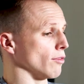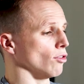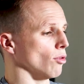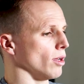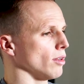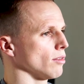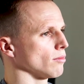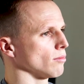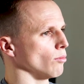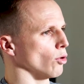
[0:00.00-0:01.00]
to do it,
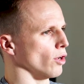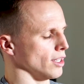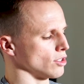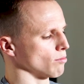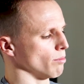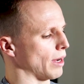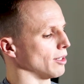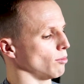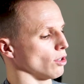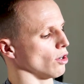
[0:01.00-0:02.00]
but it's bad
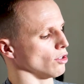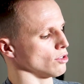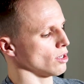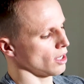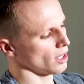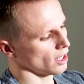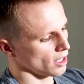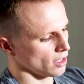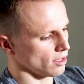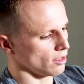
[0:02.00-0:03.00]
because
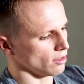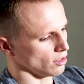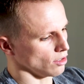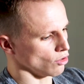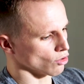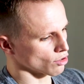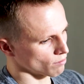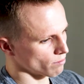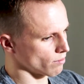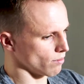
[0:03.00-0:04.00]

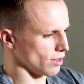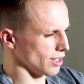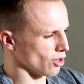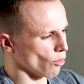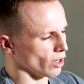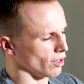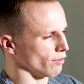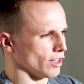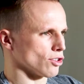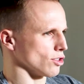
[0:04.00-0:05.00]
you're going in a
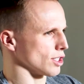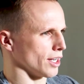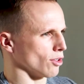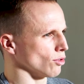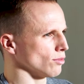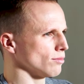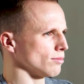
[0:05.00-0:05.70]
vicious cycle.